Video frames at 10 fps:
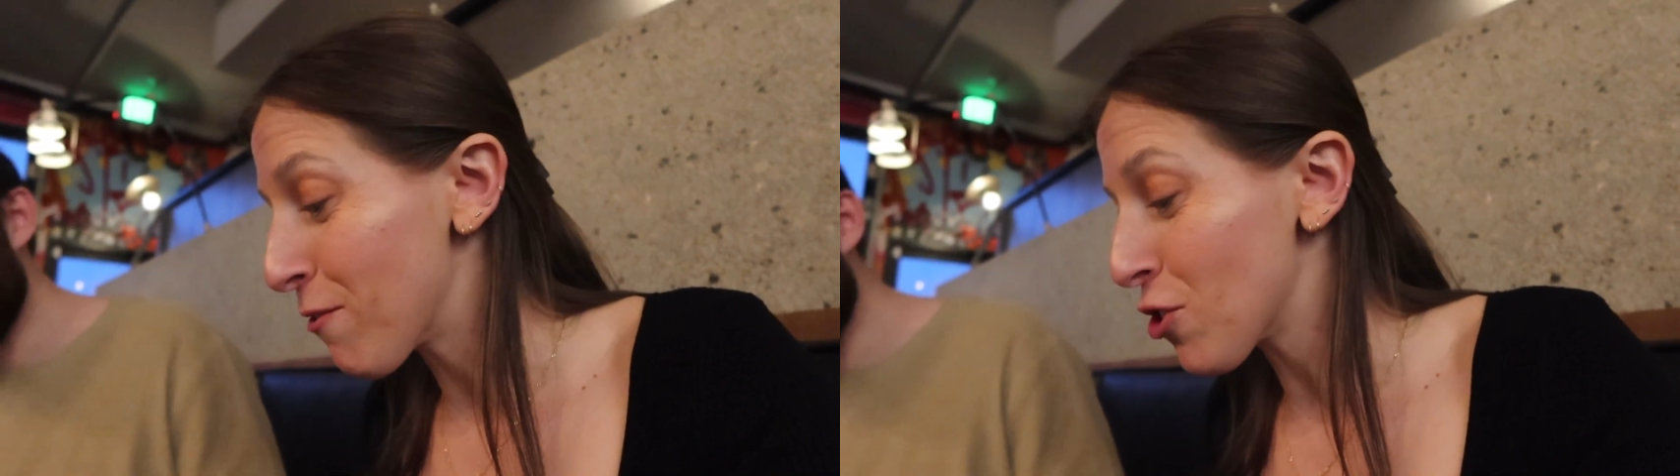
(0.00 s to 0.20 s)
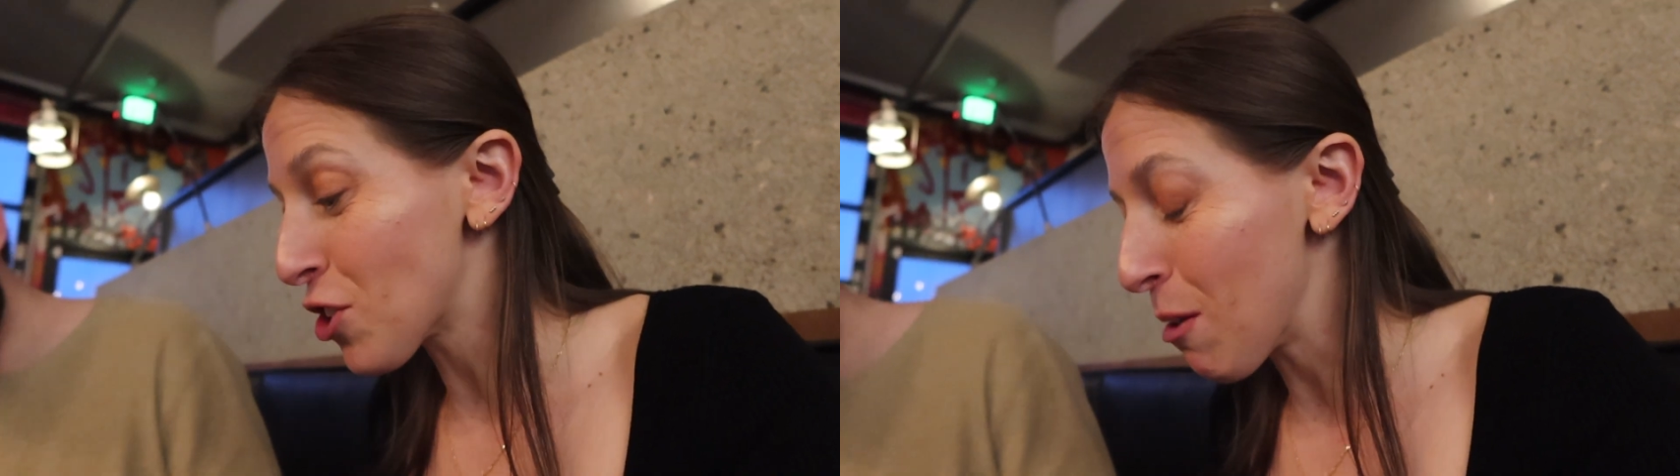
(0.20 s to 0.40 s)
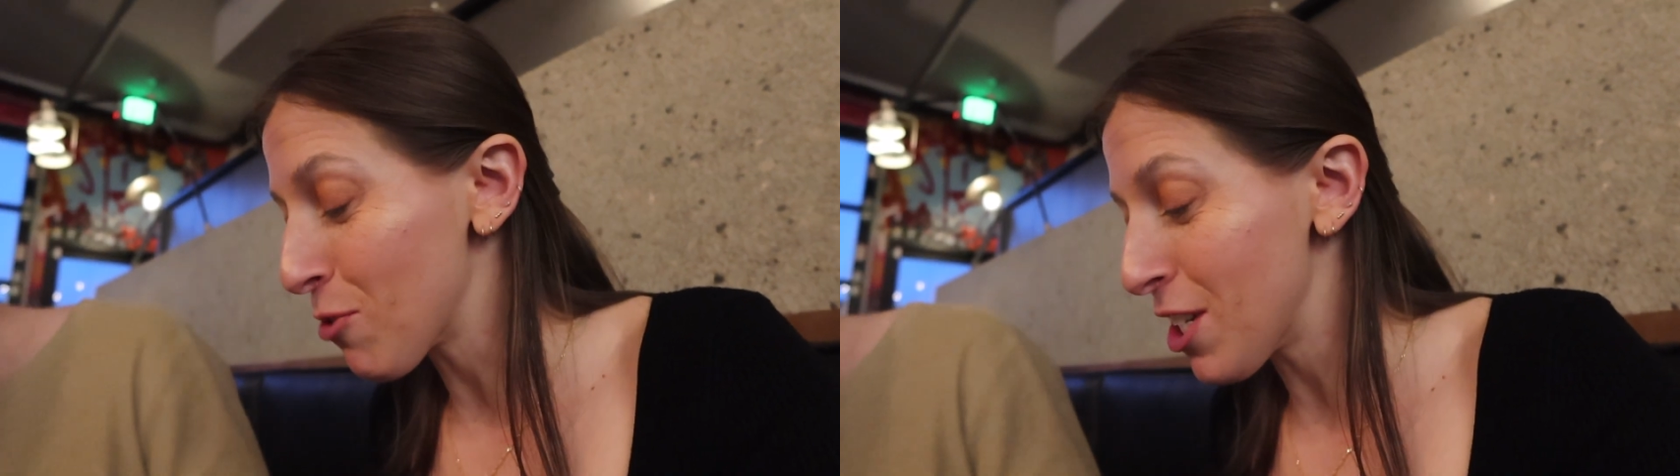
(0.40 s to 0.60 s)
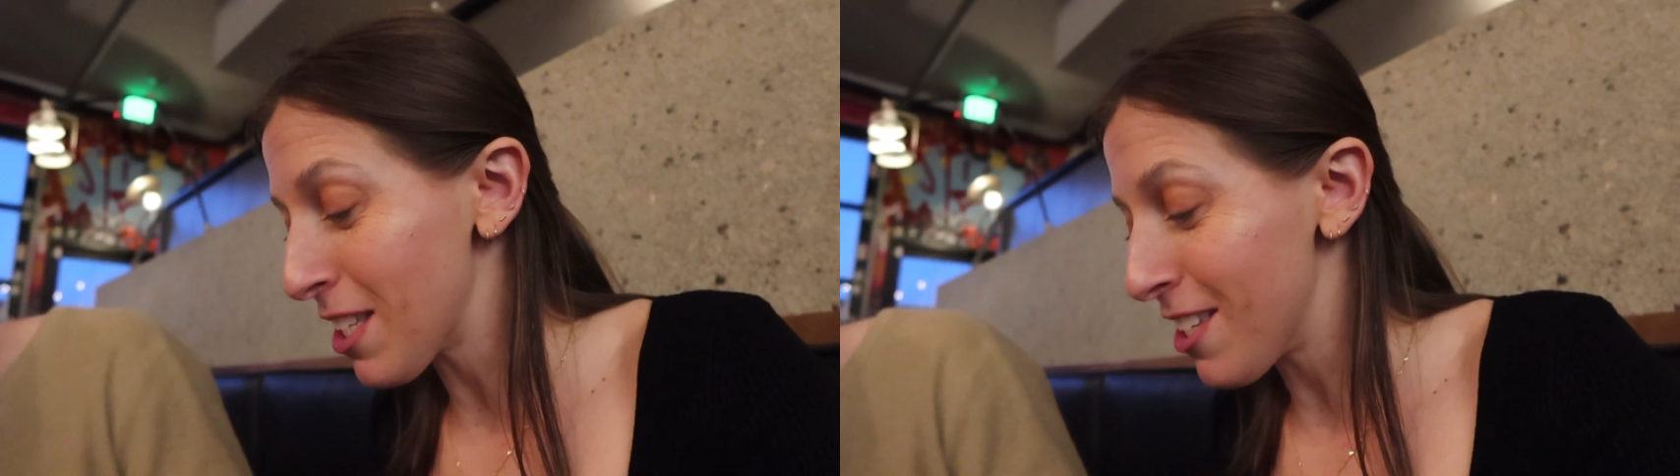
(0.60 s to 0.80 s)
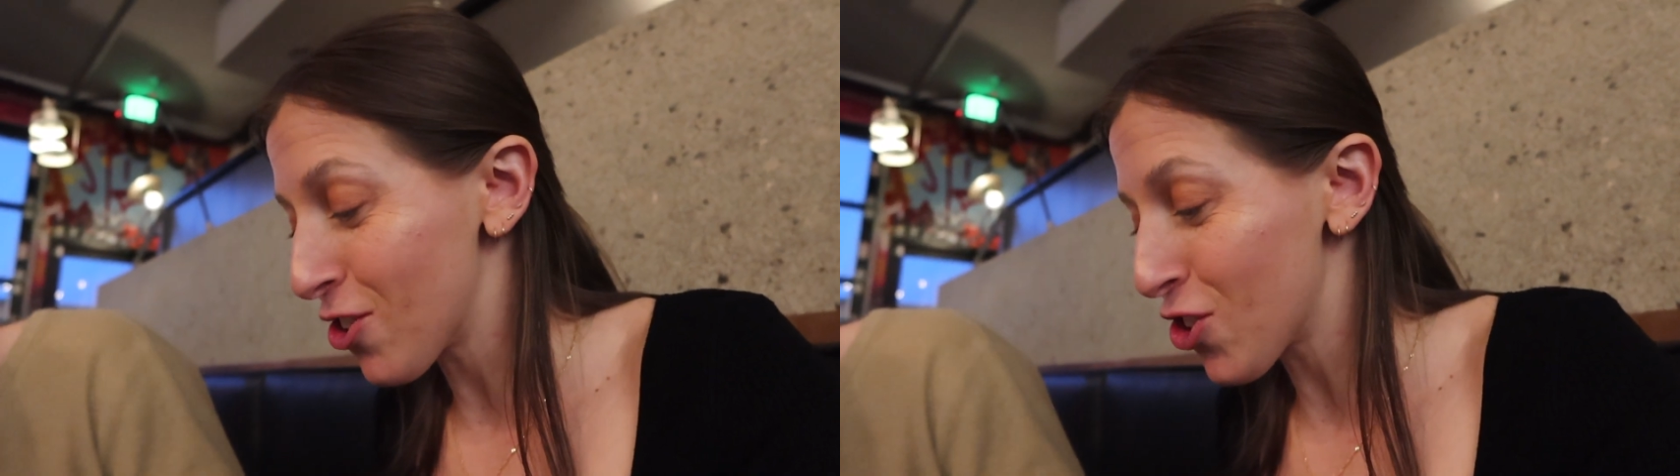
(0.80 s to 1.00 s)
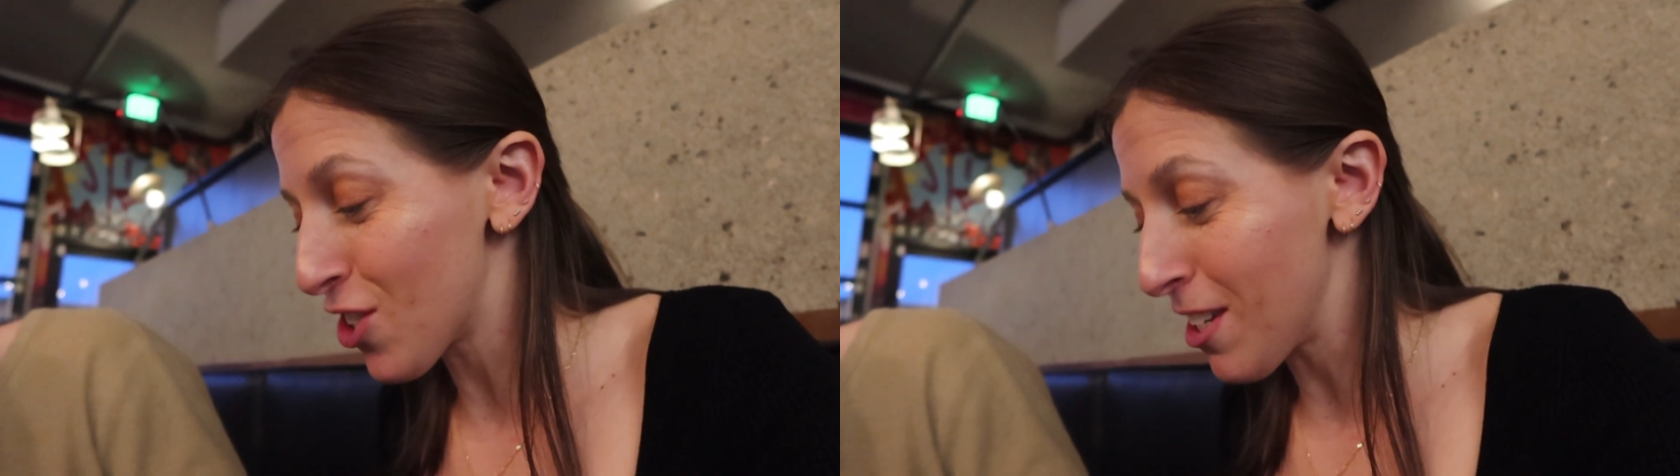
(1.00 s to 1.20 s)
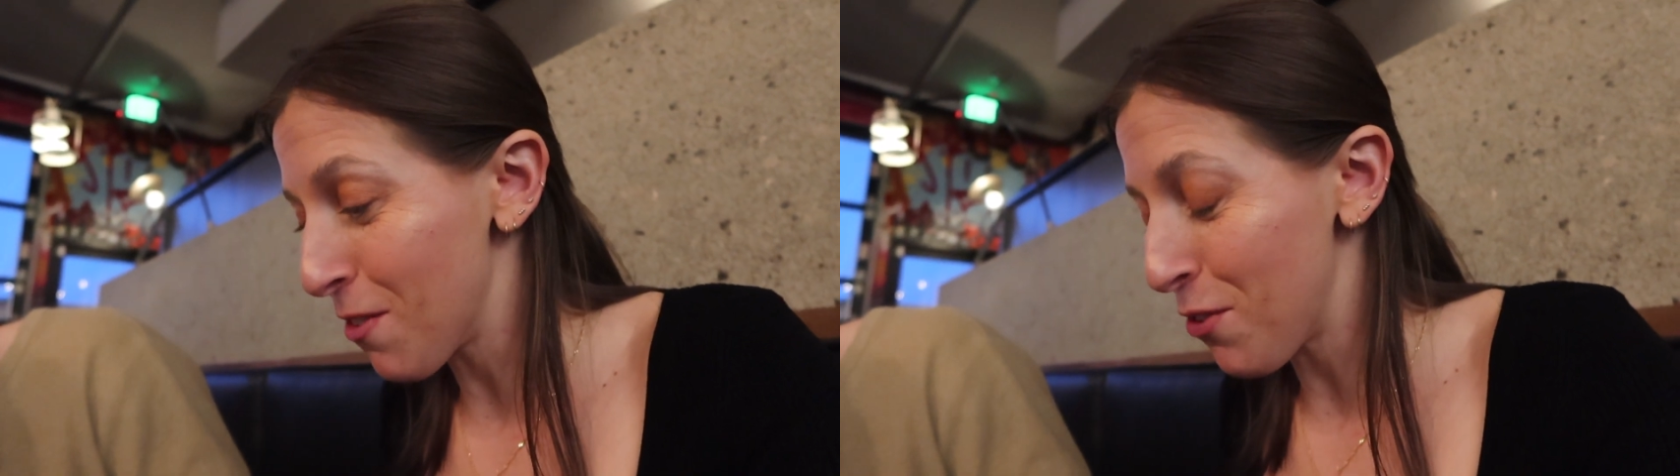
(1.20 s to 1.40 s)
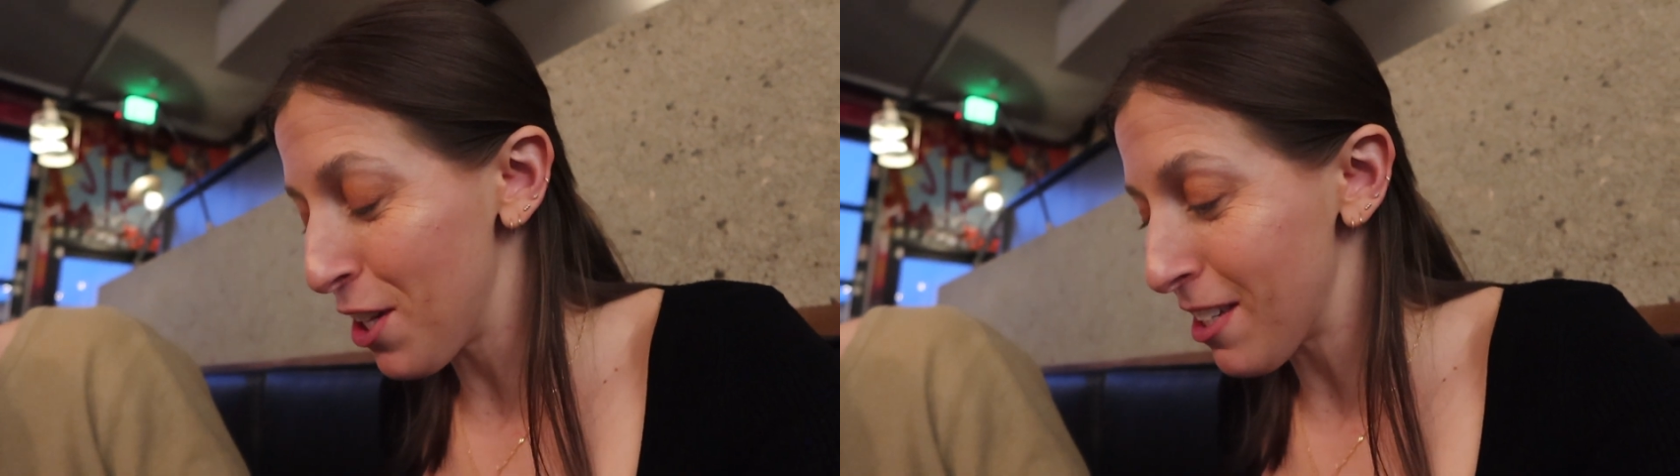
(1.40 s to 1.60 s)
For some reason, this just
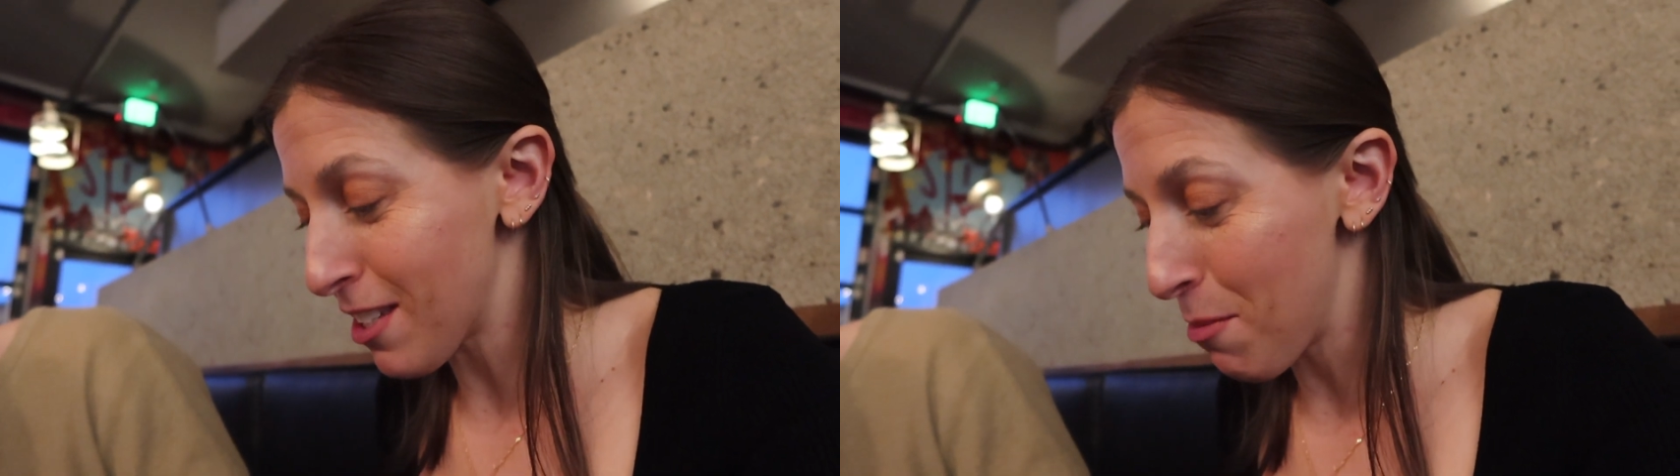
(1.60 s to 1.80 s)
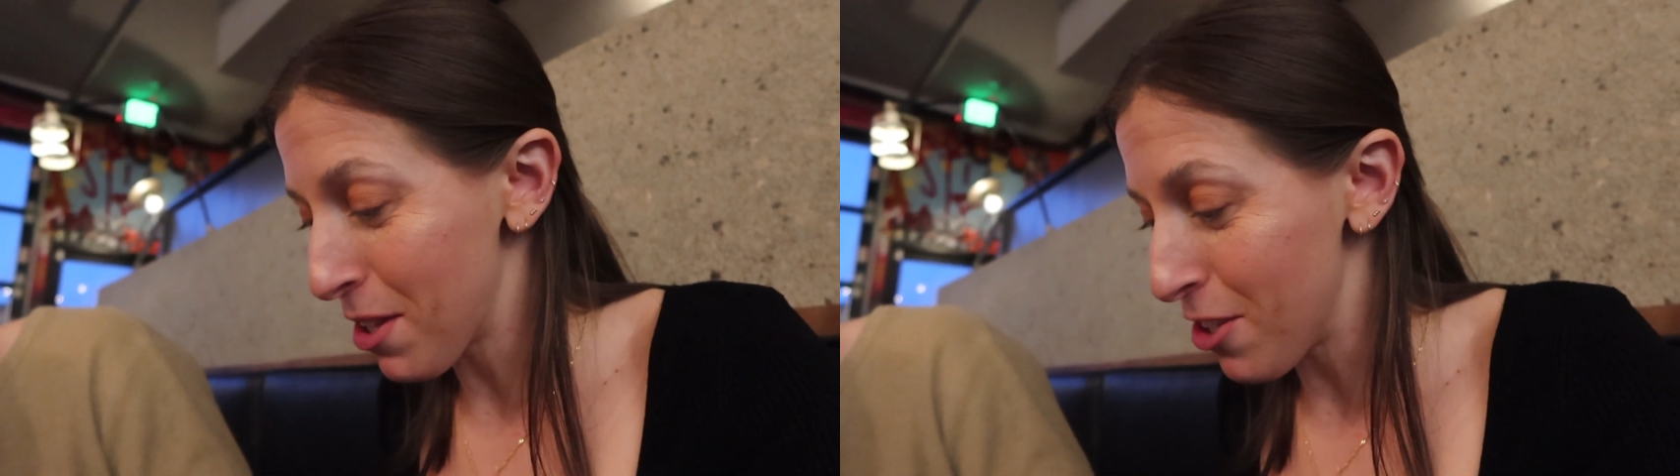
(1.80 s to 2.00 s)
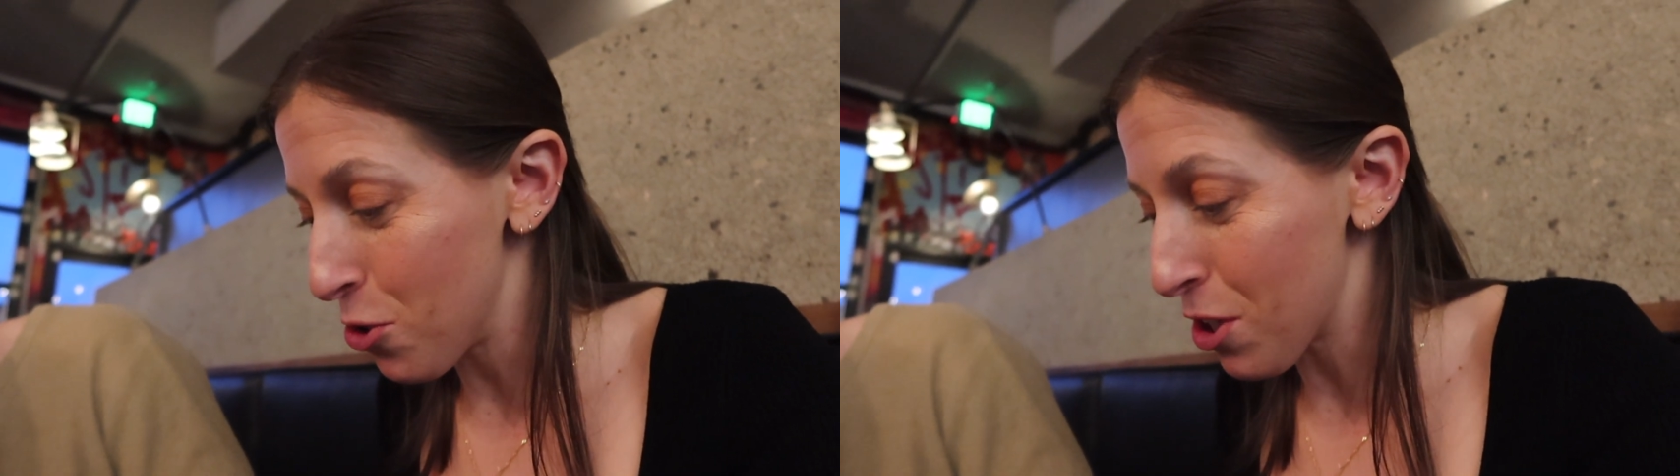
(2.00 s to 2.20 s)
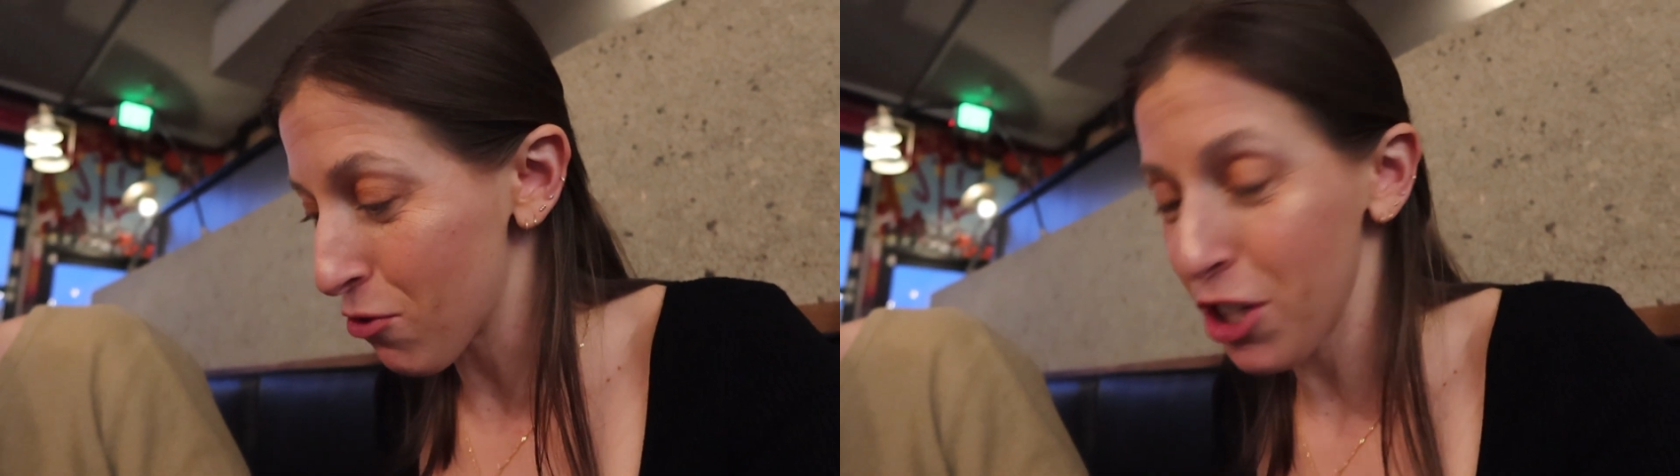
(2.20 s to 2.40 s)
doesn't feel like something that you can